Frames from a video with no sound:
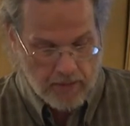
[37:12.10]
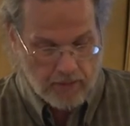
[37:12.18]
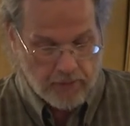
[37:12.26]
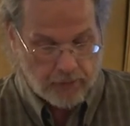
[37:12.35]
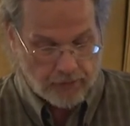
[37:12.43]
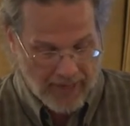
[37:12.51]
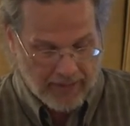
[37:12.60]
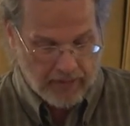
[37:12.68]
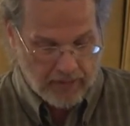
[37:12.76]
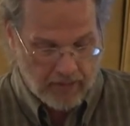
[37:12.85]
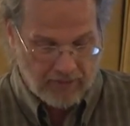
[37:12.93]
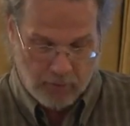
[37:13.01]

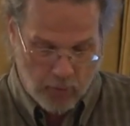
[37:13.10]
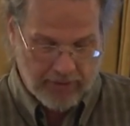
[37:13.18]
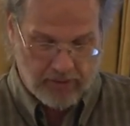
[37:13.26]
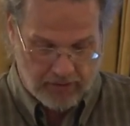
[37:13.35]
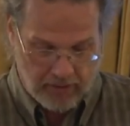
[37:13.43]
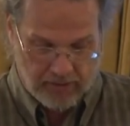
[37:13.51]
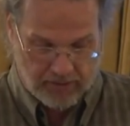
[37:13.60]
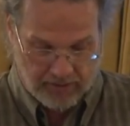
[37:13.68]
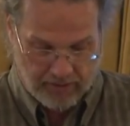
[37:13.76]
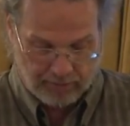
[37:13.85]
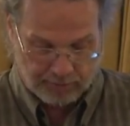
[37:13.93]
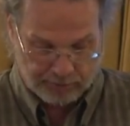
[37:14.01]
Second, avoid
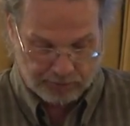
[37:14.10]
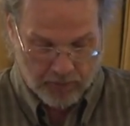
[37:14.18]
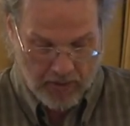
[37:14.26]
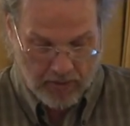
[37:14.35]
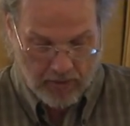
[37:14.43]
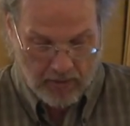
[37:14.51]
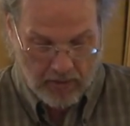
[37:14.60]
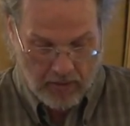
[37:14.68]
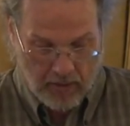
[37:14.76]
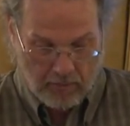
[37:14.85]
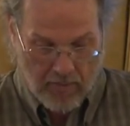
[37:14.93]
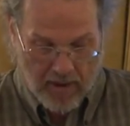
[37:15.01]
cynicism.
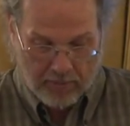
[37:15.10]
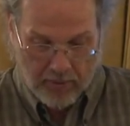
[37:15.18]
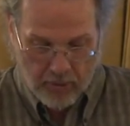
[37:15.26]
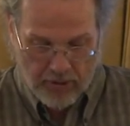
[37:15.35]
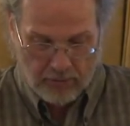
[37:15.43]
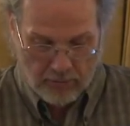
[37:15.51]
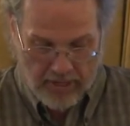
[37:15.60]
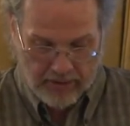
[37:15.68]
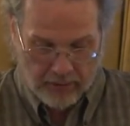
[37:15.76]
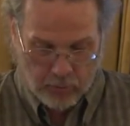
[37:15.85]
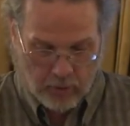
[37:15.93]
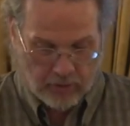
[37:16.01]
My approach in writing
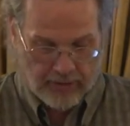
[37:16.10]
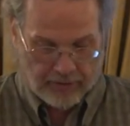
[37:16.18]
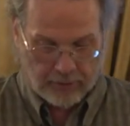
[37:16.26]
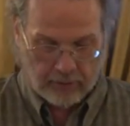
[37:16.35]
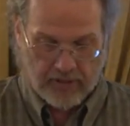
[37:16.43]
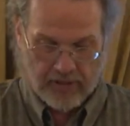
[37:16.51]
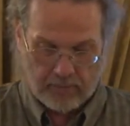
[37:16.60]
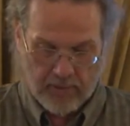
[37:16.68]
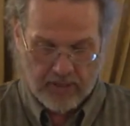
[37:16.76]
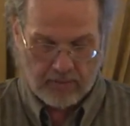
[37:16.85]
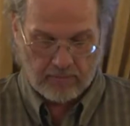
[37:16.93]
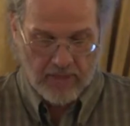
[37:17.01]
this world history has
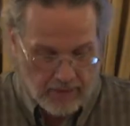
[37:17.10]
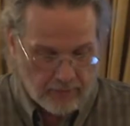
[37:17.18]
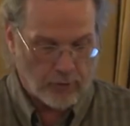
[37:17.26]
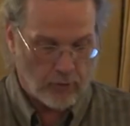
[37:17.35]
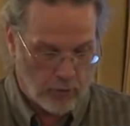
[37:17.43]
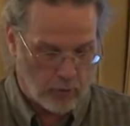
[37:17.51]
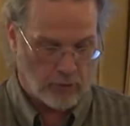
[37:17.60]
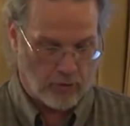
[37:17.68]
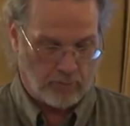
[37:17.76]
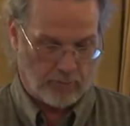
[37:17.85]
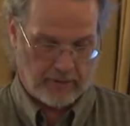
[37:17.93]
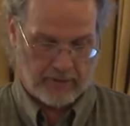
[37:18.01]
been institutional
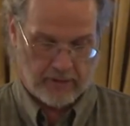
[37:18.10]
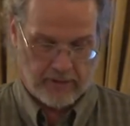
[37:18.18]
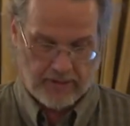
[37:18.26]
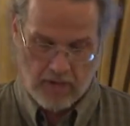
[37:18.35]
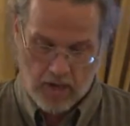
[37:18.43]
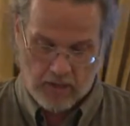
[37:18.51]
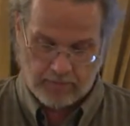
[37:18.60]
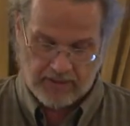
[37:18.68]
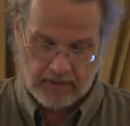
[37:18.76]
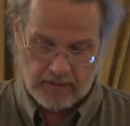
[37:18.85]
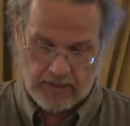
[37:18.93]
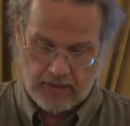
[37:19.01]
political
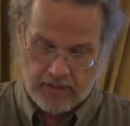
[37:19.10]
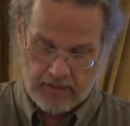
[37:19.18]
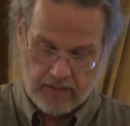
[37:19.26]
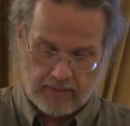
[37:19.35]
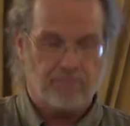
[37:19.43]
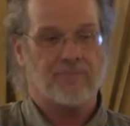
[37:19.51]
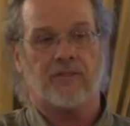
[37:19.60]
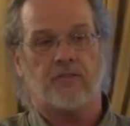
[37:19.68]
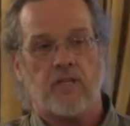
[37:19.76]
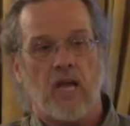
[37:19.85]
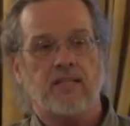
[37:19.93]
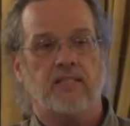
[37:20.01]
economy. That's
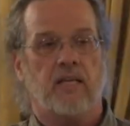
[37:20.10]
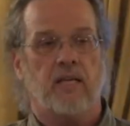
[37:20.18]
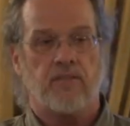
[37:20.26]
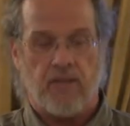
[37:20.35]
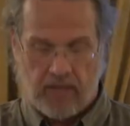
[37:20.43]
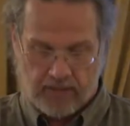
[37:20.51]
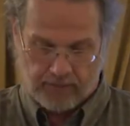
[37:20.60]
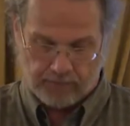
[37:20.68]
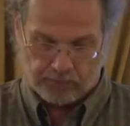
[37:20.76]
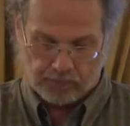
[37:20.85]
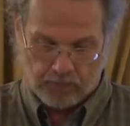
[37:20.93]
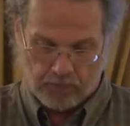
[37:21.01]
the idea that
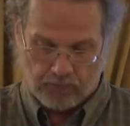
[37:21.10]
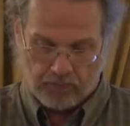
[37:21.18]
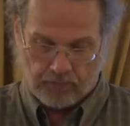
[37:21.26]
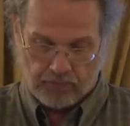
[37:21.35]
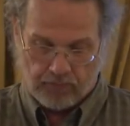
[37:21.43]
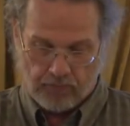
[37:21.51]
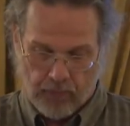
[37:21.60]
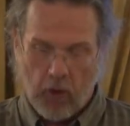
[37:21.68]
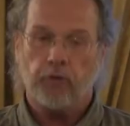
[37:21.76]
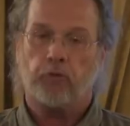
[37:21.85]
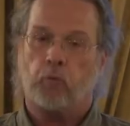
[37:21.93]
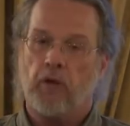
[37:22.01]

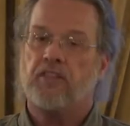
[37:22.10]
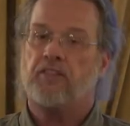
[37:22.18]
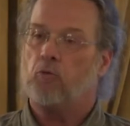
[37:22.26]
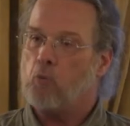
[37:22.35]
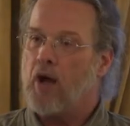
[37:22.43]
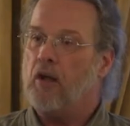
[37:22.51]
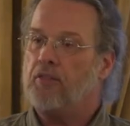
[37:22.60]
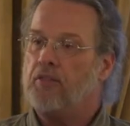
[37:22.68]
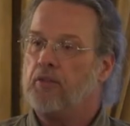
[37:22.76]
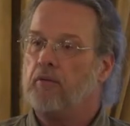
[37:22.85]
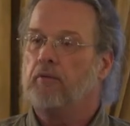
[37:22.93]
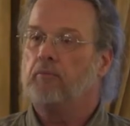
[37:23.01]
those with the wealth
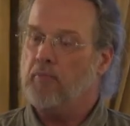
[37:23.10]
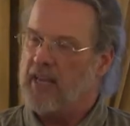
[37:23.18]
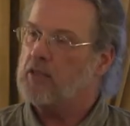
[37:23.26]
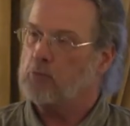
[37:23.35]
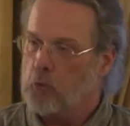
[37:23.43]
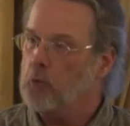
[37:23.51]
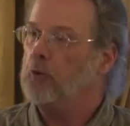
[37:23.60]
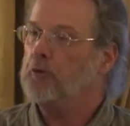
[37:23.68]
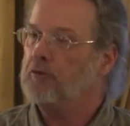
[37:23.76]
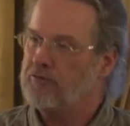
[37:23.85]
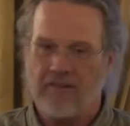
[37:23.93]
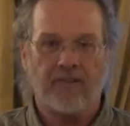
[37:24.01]
make the rules
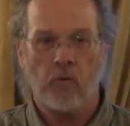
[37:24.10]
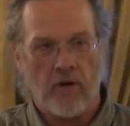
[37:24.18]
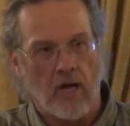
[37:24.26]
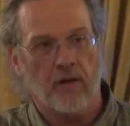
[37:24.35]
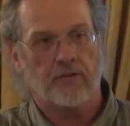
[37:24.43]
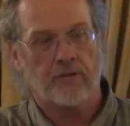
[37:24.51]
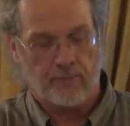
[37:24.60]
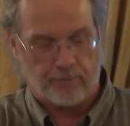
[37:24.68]
for everyone else.